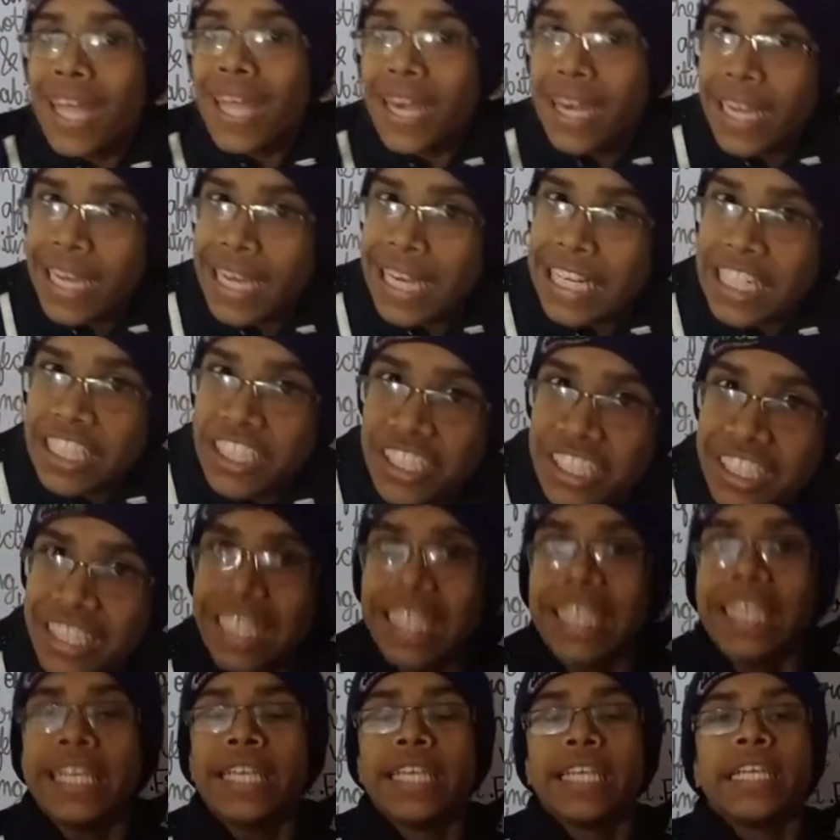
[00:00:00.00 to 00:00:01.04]

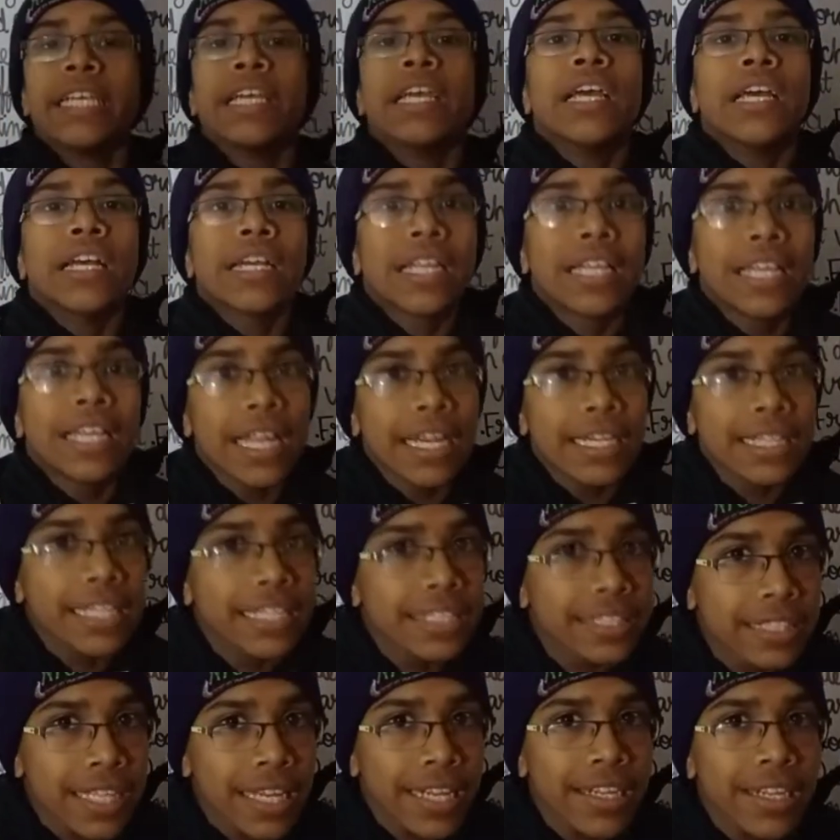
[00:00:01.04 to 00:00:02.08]
energy. Clear
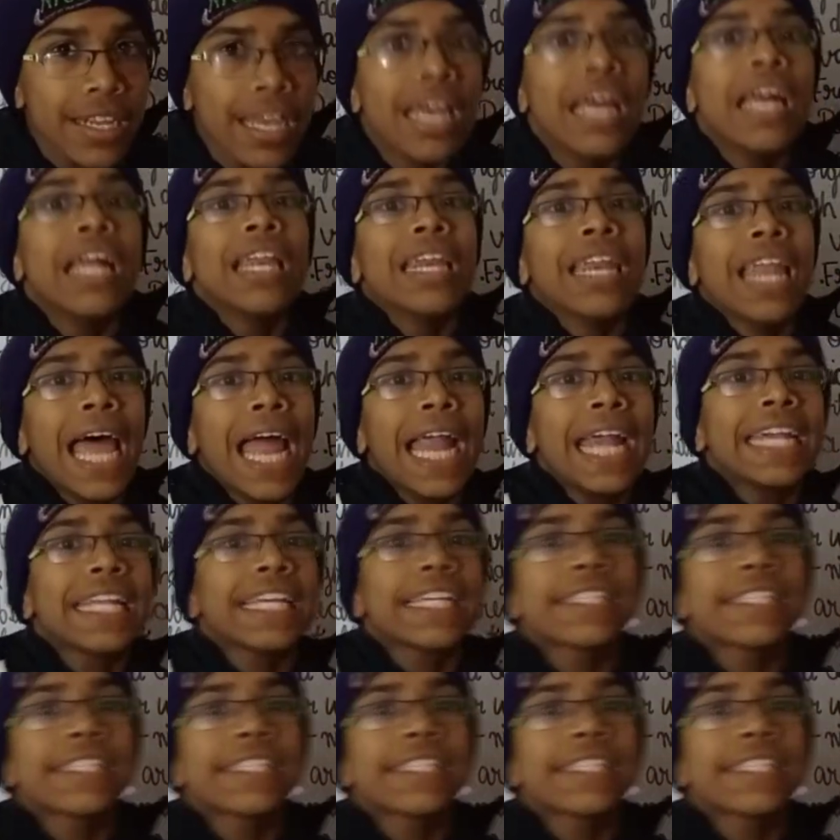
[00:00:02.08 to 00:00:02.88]
this thing? Light